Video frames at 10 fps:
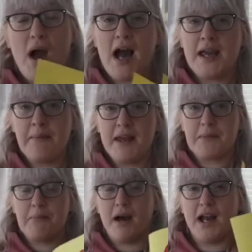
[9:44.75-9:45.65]
I
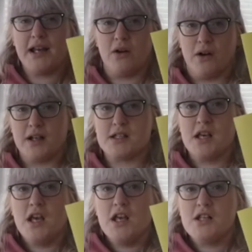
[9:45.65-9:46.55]
made mine out
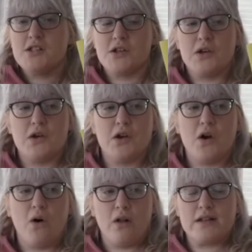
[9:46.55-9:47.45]
to
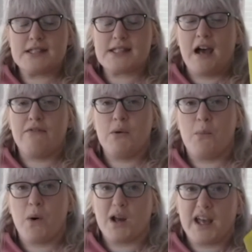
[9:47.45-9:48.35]
all the staff that
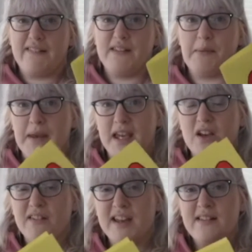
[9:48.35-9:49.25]
work in the
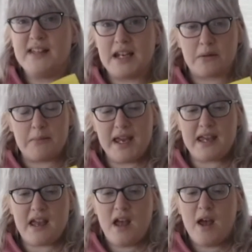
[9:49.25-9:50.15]
bakery near
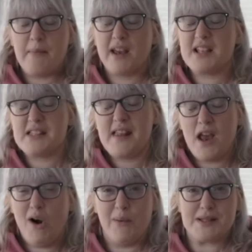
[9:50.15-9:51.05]
me because
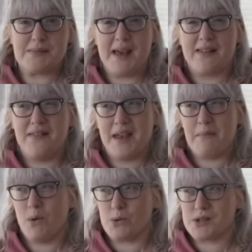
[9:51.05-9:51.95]
they always make the
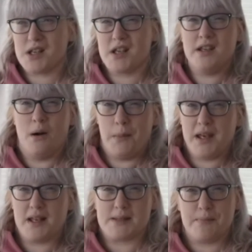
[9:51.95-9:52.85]
most
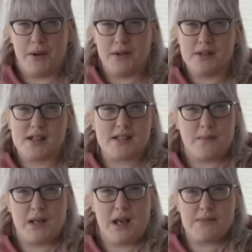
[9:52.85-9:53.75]
yummiest buns that
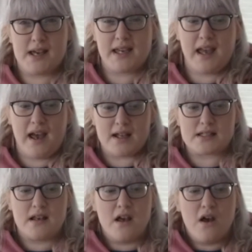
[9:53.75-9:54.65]
sometimes I
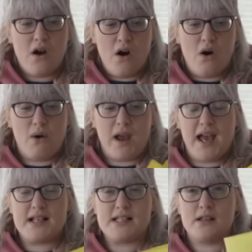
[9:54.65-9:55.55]
get.
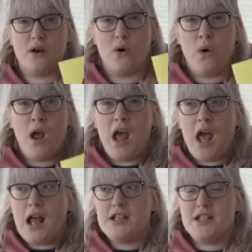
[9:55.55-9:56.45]
Okay, so
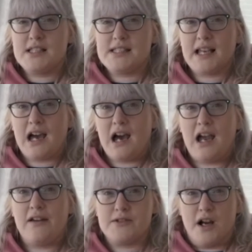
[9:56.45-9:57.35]
just like
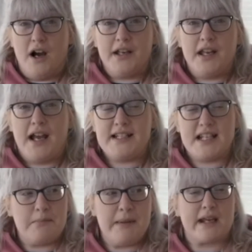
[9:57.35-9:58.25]
I've done, I
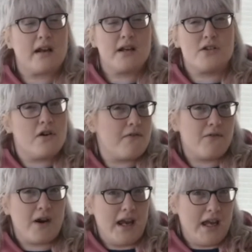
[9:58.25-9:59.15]
didn't make it out to a
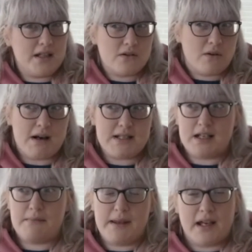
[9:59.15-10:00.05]
friend or I
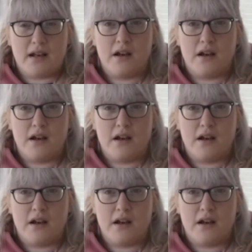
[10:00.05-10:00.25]
didn't make it